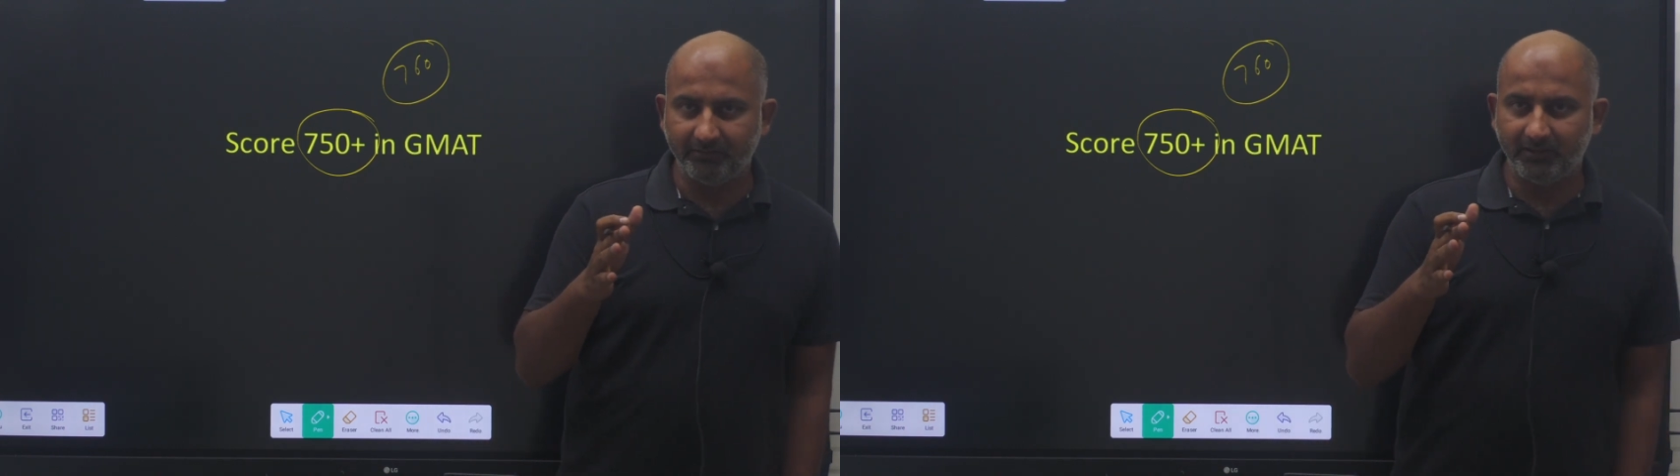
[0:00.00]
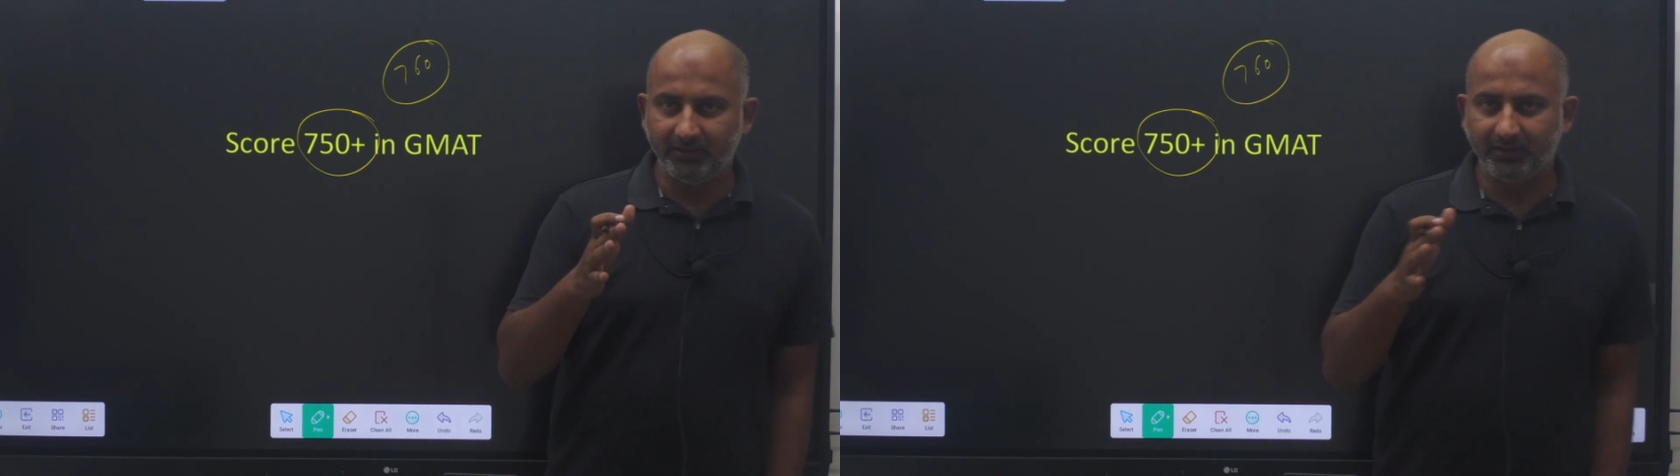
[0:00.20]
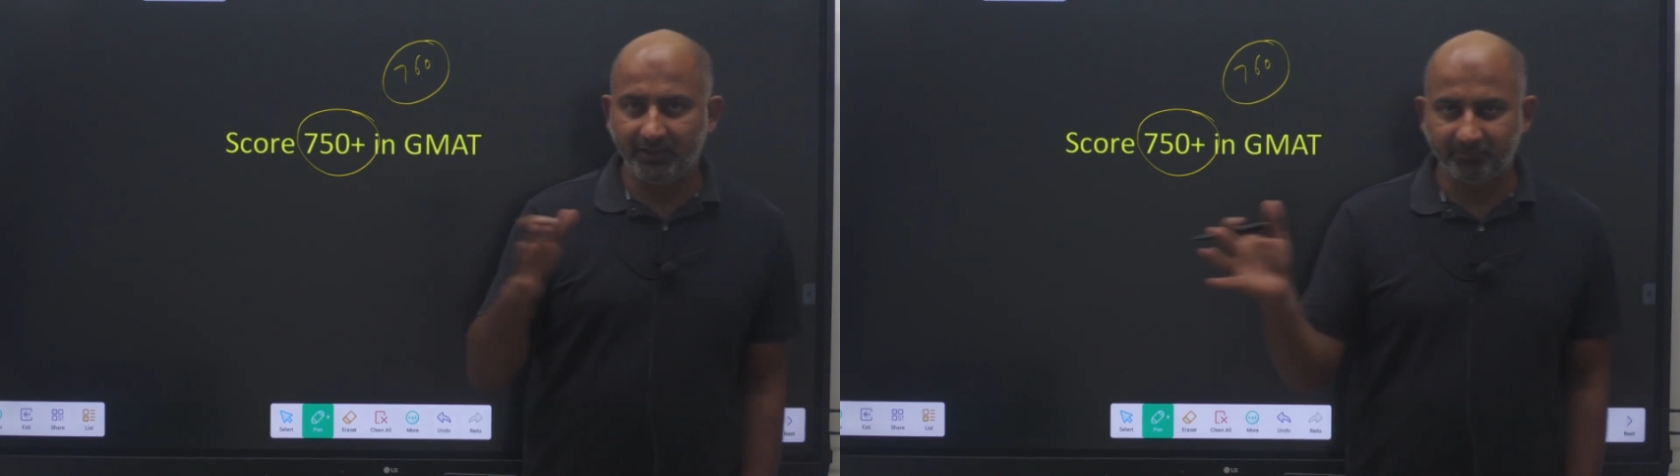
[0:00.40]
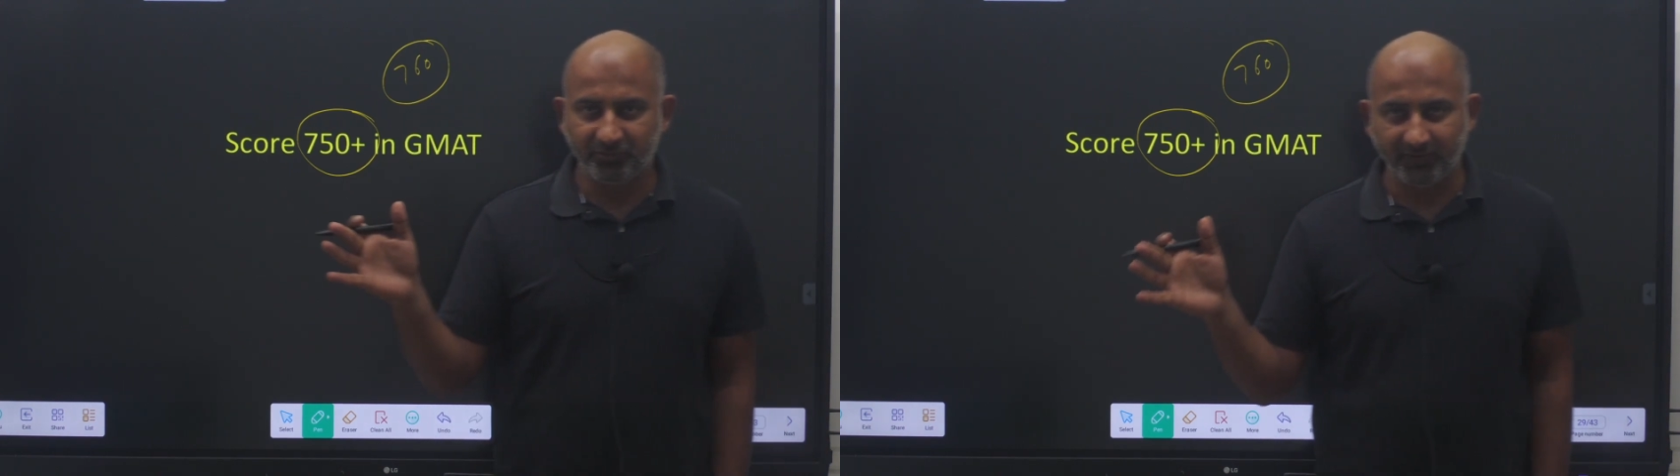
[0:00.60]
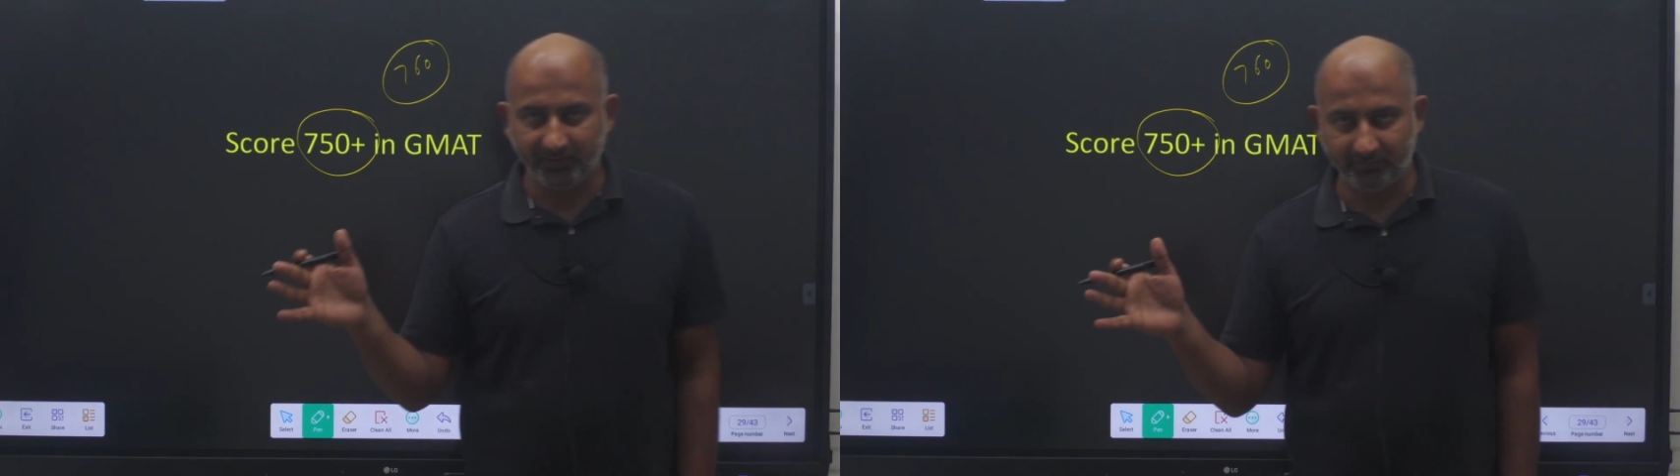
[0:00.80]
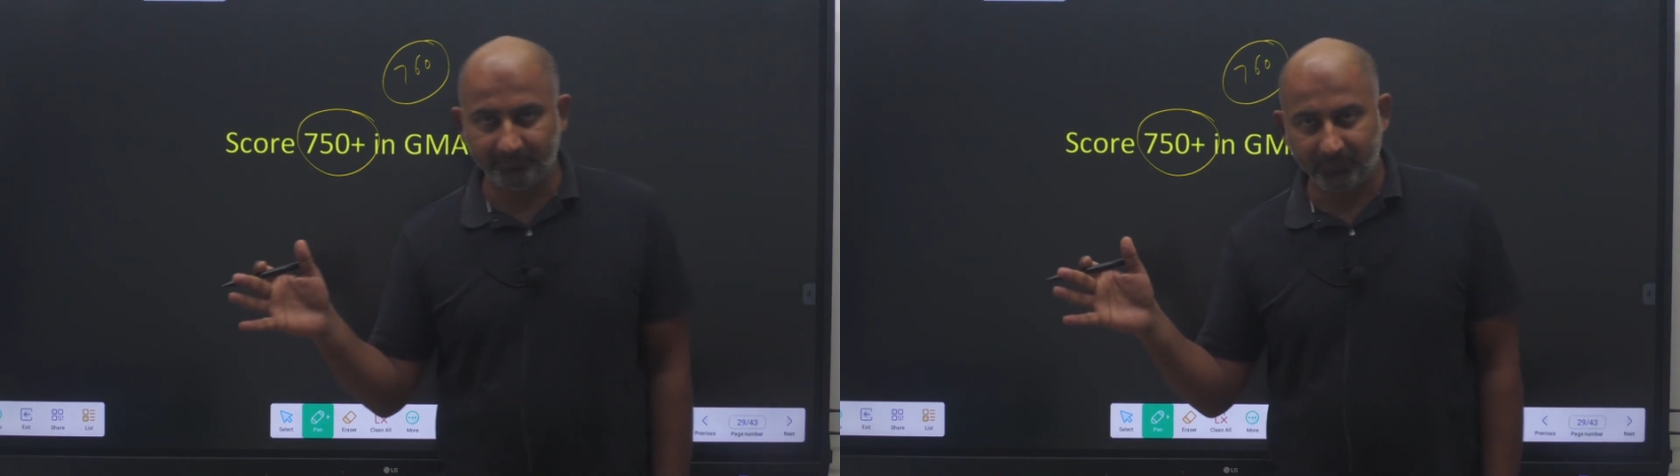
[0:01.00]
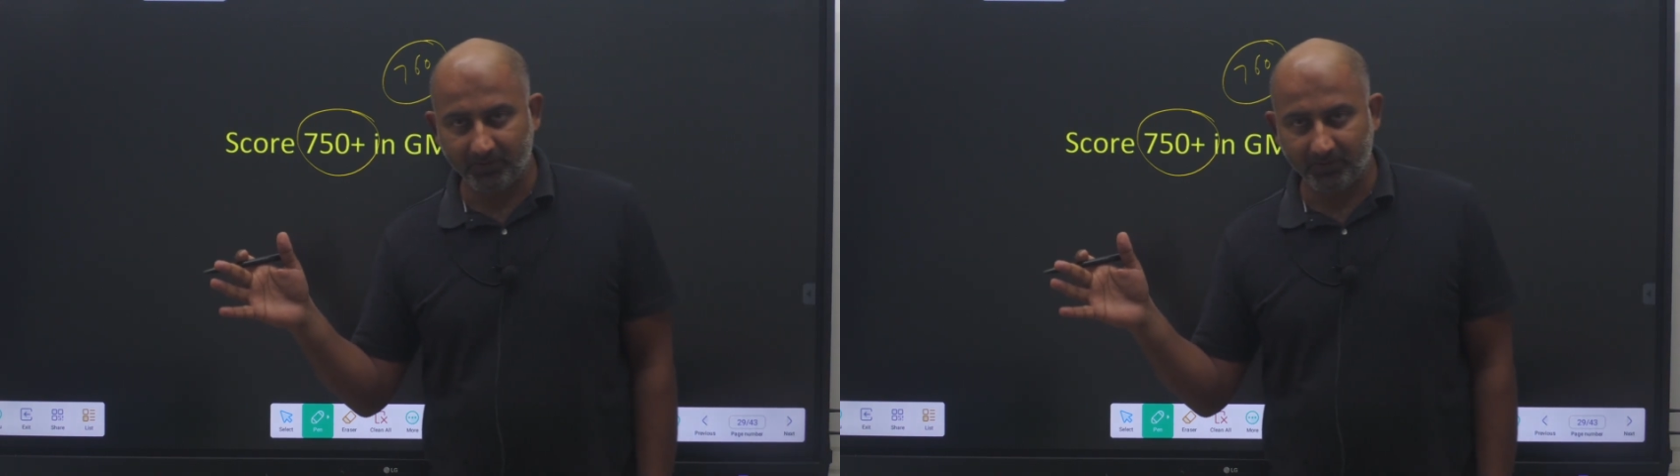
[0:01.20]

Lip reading: really great profiles.